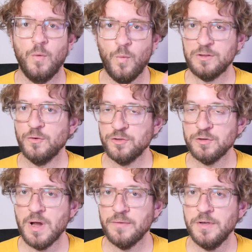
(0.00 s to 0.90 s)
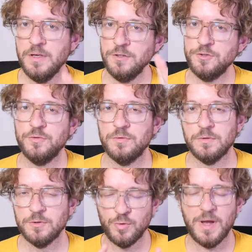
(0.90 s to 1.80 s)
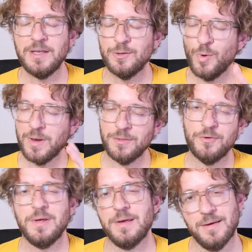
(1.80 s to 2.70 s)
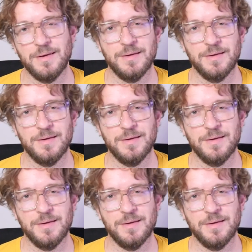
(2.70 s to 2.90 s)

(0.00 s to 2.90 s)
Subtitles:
What to photograph in June 2023.